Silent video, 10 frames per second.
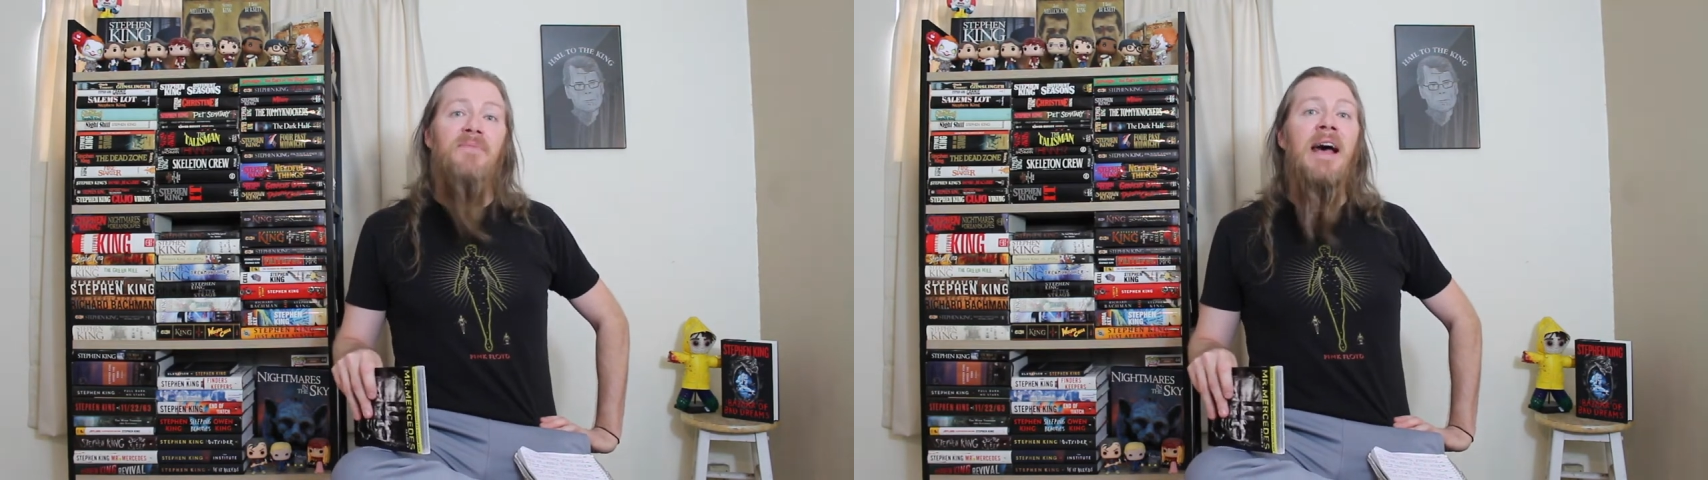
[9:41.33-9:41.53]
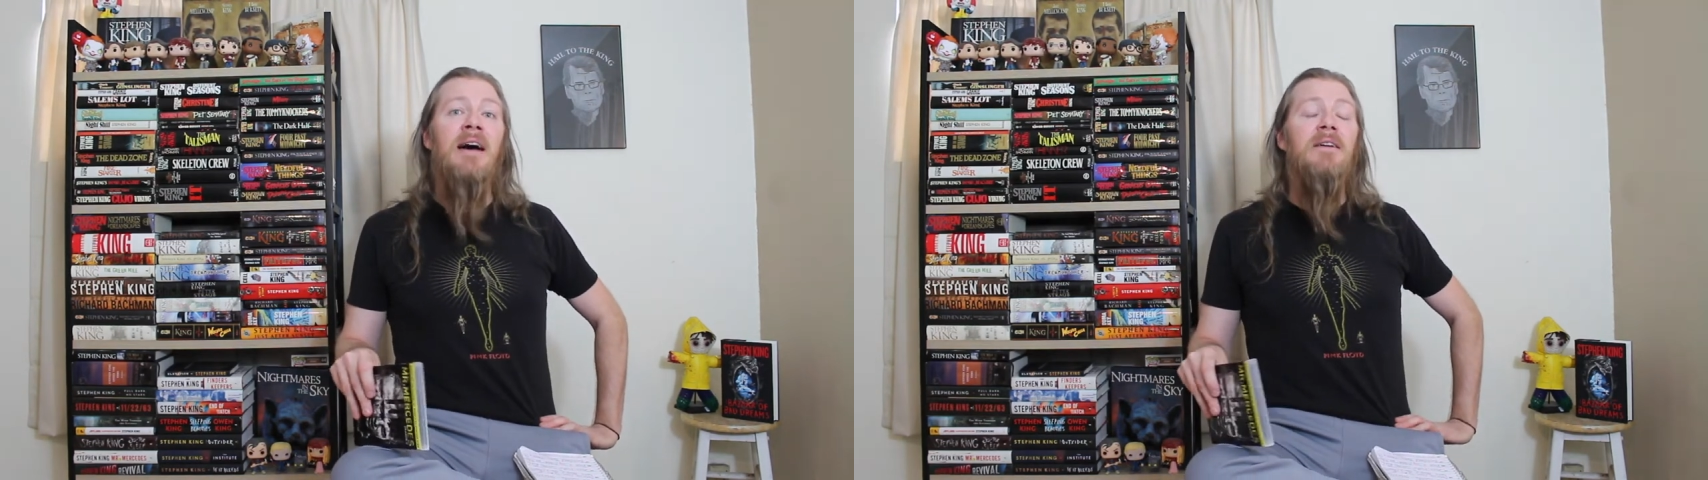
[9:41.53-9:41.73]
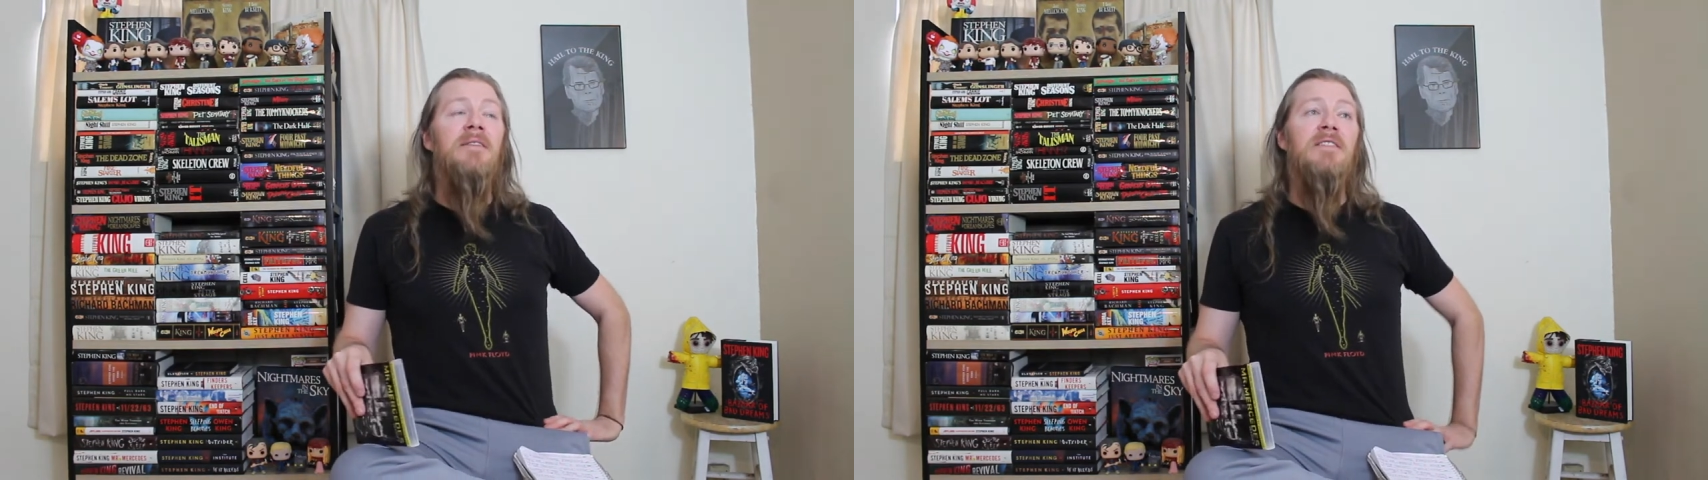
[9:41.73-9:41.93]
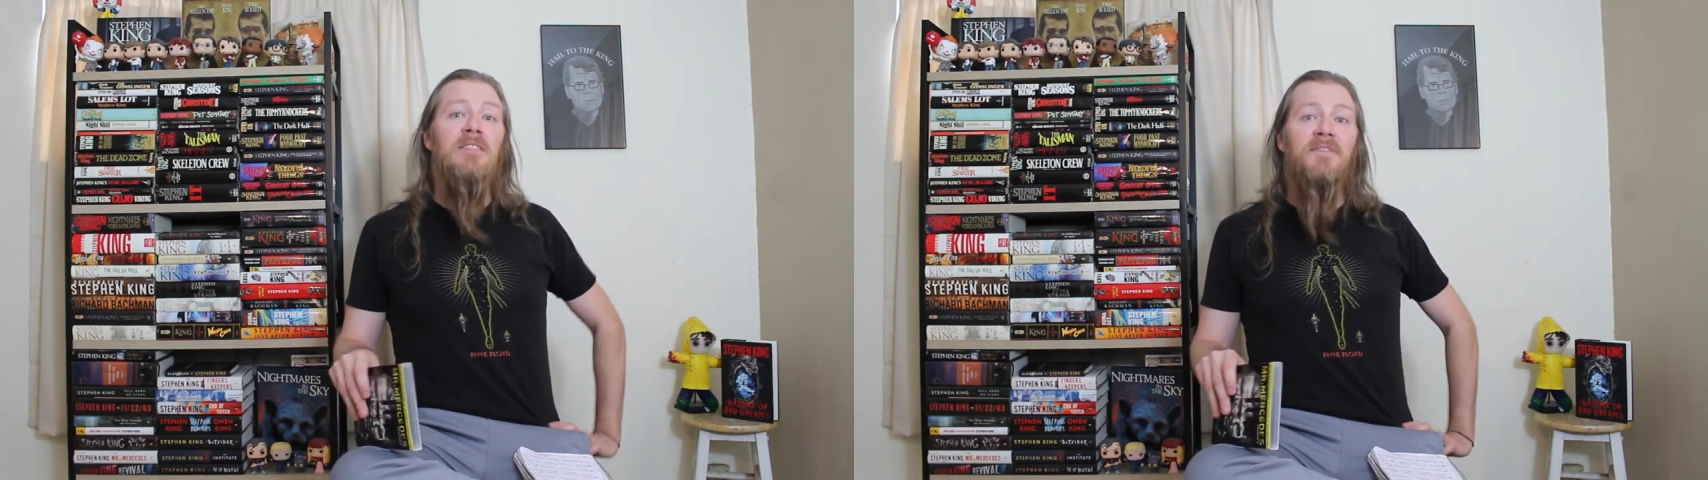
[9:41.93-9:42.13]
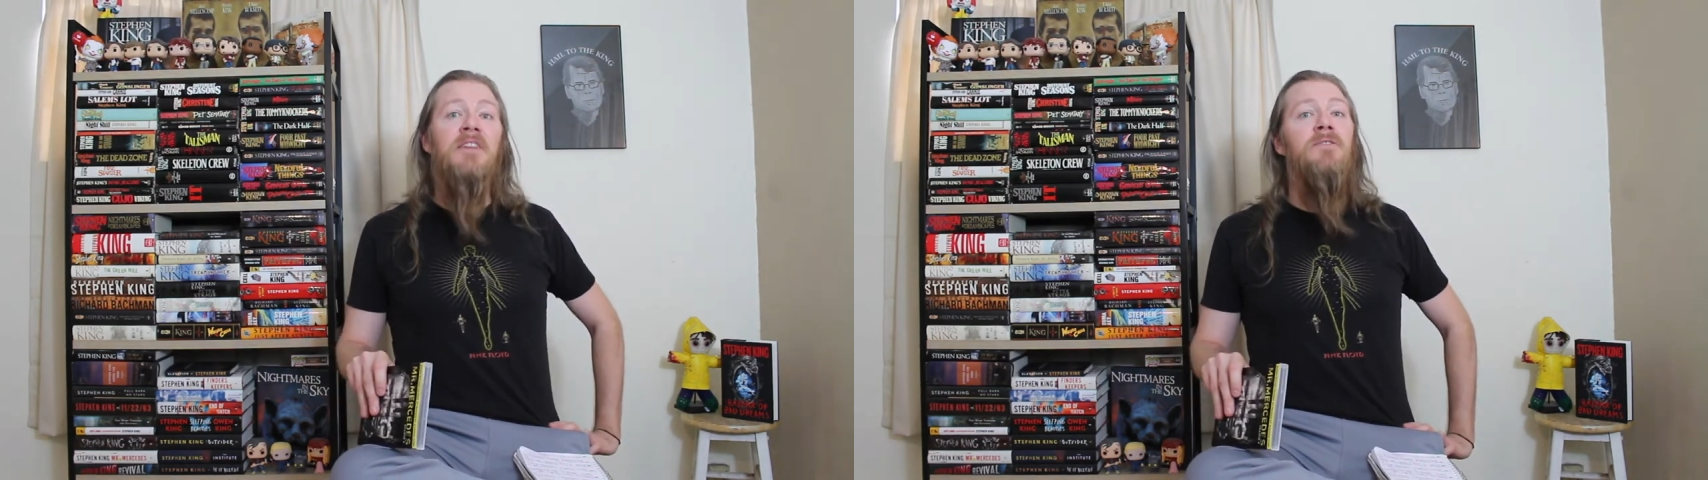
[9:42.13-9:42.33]
yeah the
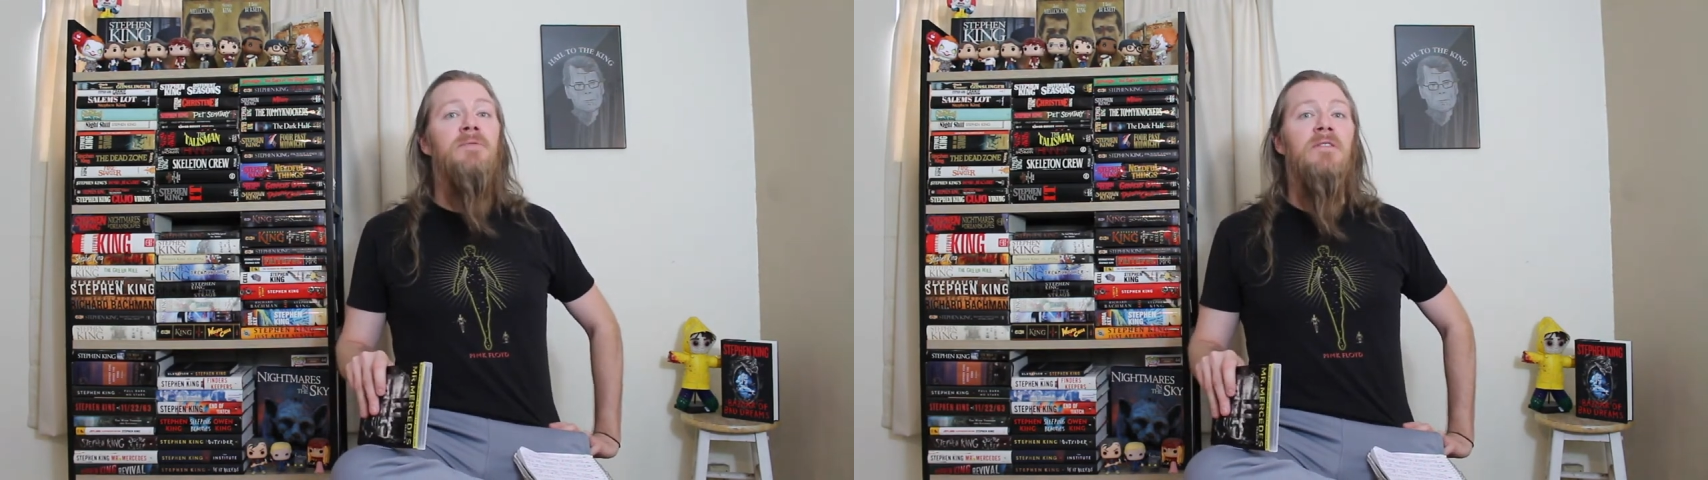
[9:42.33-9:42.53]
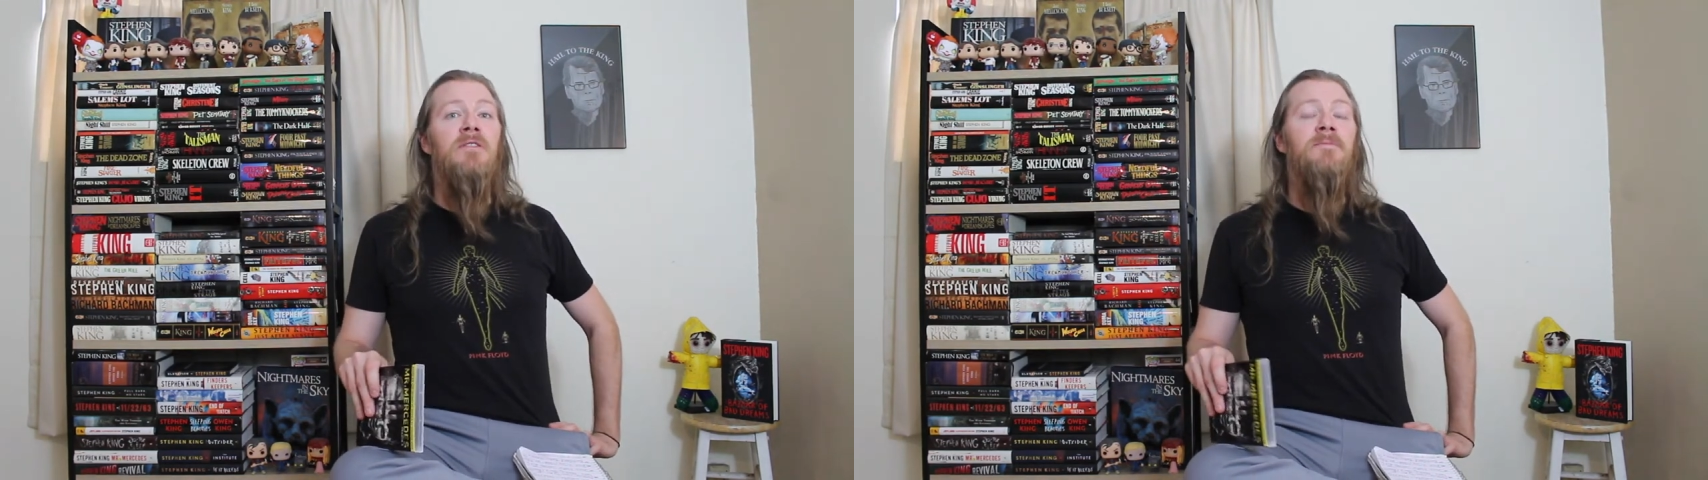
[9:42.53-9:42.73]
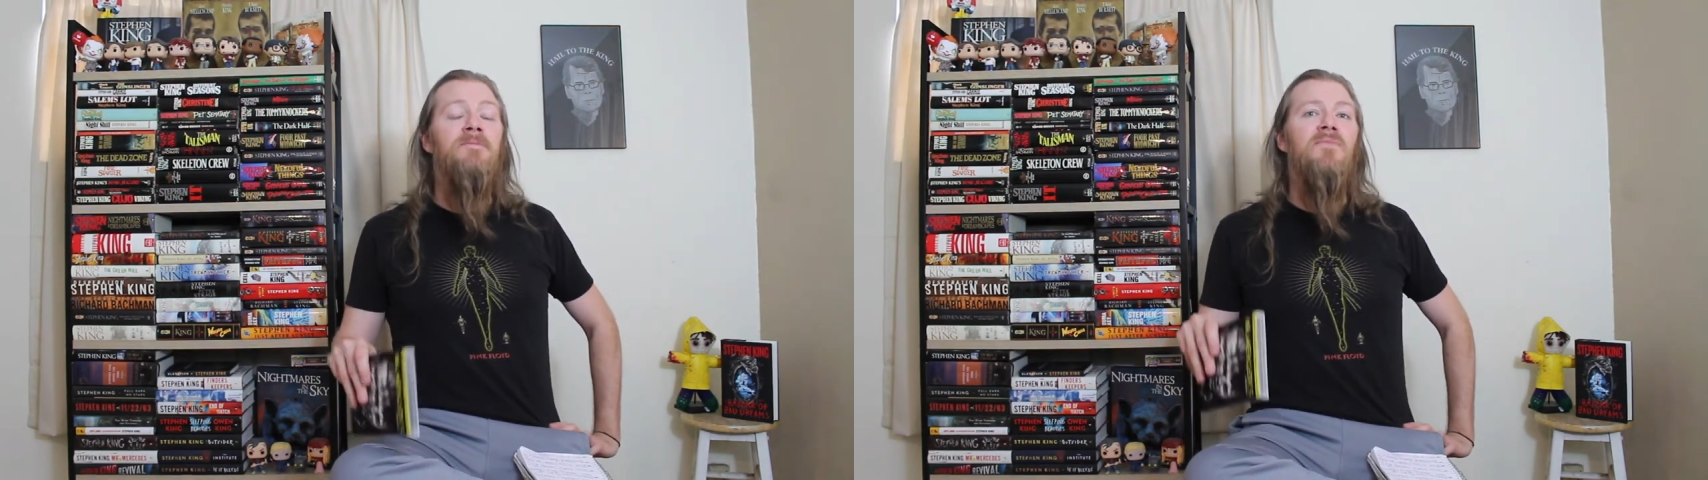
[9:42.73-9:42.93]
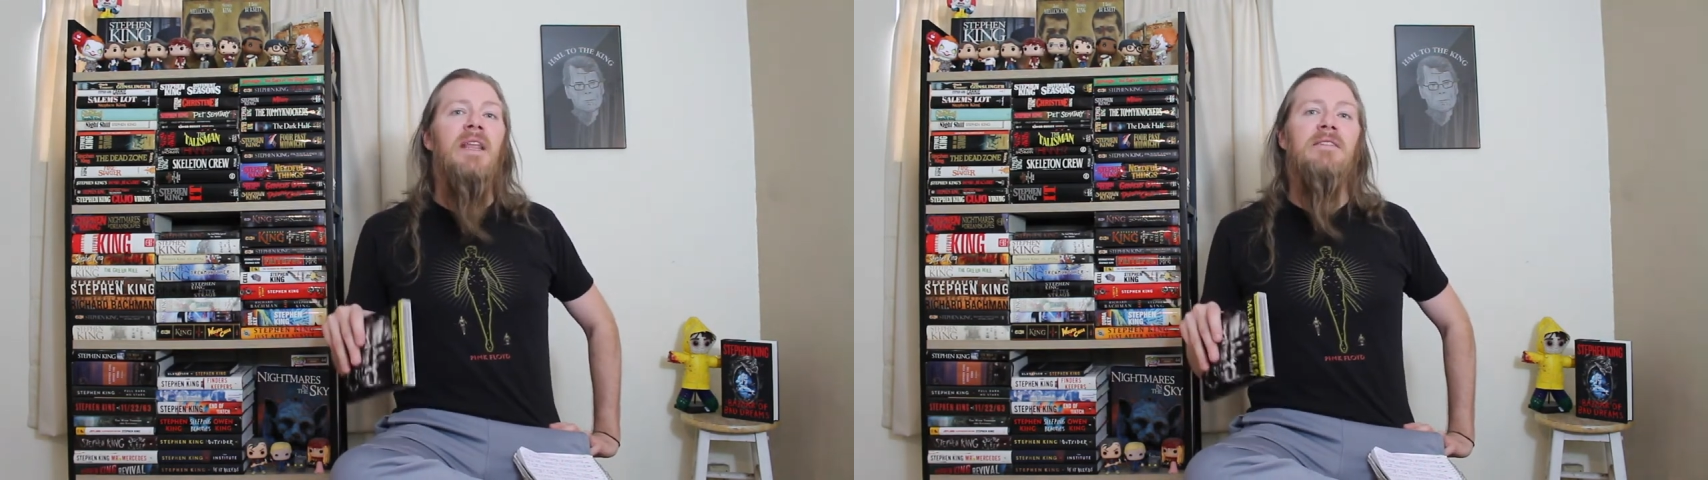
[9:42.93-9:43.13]
stuff they do with Lou